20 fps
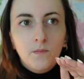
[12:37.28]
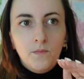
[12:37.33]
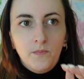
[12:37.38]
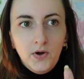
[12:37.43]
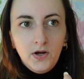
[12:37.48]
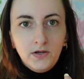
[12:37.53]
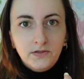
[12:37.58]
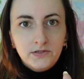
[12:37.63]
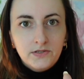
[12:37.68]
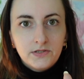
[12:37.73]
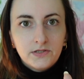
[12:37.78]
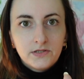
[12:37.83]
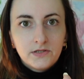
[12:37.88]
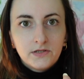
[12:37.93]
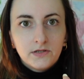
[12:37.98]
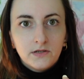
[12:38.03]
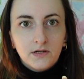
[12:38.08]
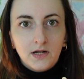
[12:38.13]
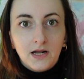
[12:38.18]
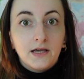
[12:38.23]
but
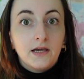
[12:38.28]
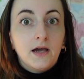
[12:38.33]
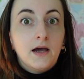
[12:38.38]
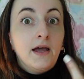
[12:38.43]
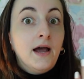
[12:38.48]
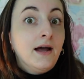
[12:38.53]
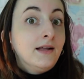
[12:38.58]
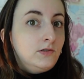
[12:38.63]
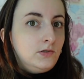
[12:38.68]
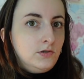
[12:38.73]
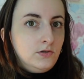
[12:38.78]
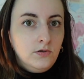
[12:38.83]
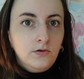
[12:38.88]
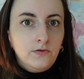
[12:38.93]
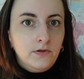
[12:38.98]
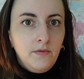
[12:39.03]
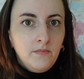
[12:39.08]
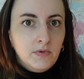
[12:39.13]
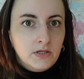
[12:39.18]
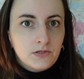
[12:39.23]
like I had to
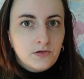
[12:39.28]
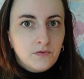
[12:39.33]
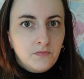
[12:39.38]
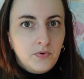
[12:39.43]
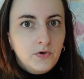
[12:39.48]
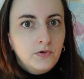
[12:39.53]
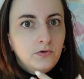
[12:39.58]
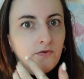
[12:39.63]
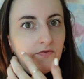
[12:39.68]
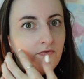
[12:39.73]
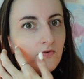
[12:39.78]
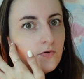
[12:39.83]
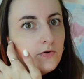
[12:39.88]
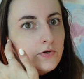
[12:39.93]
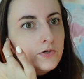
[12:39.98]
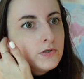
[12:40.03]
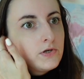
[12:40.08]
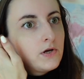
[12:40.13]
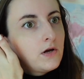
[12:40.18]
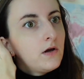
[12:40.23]
know them at some point, of
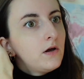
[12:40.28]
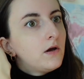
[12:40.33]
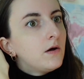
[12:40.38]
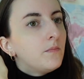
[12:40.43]
course.